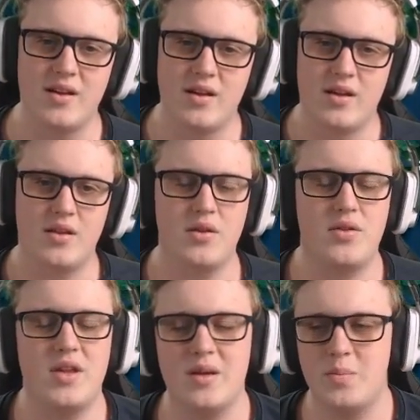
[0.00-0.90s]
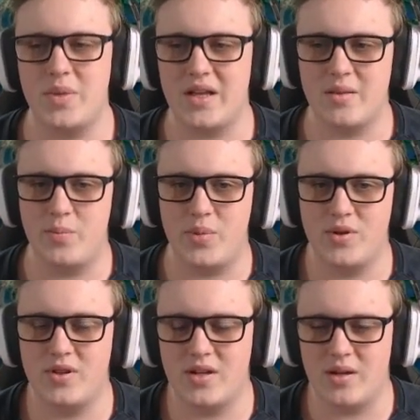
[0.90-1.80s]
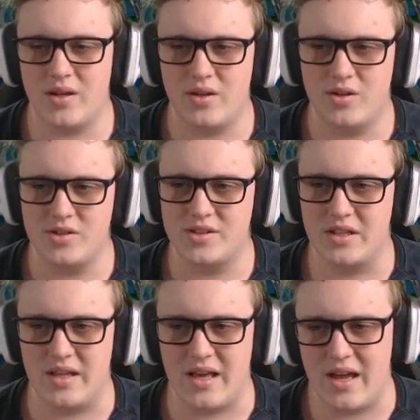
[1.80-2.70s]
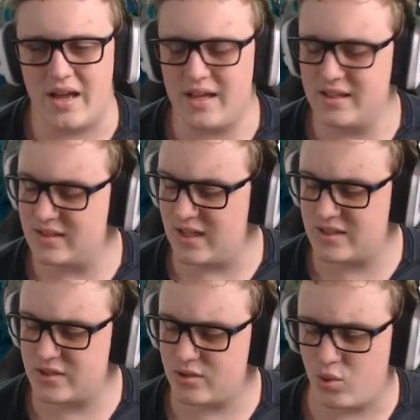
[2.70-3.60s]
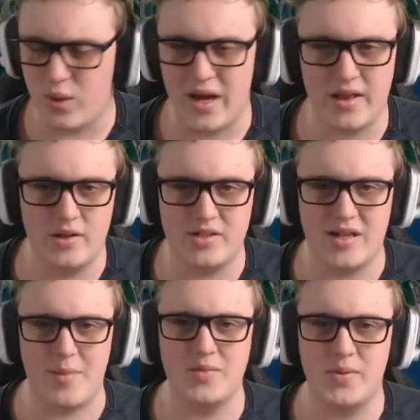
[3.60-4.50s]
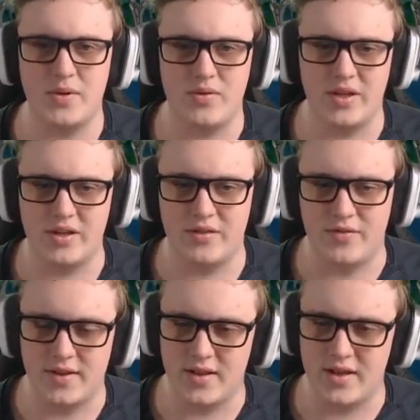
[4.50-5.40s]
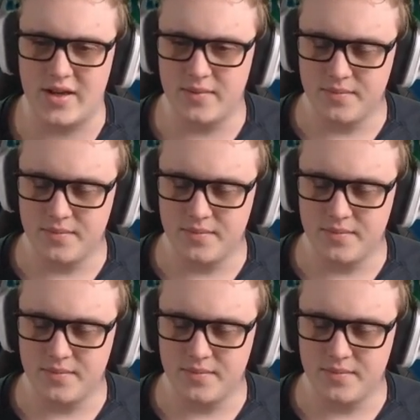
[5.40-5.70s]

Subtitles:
the thing about the build that I used there is it's quite low damage, but a really good front line.